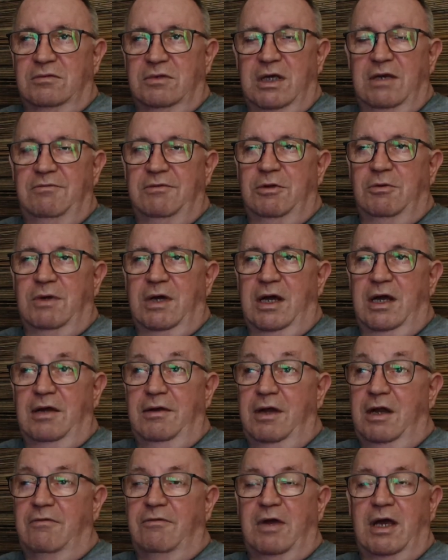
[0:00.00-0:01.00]
even though I
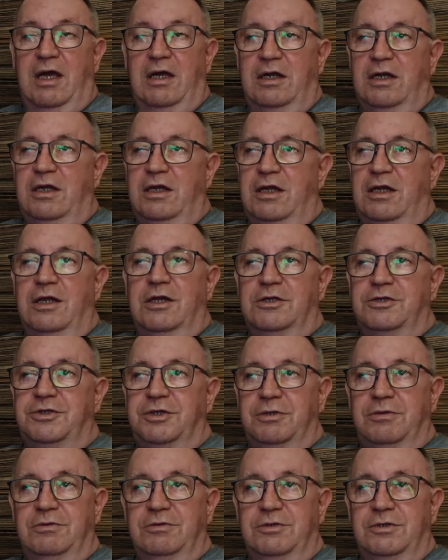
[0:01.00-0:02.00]
never had any
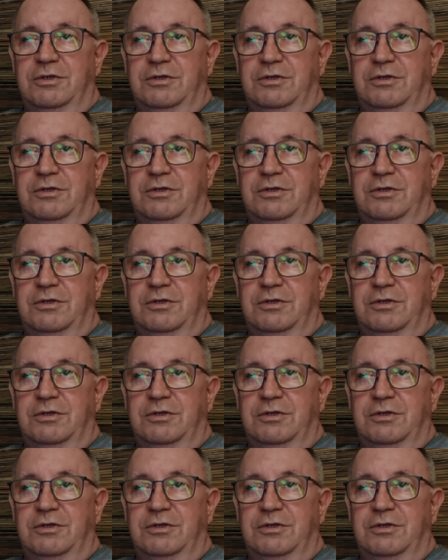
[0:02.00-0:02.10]
issues,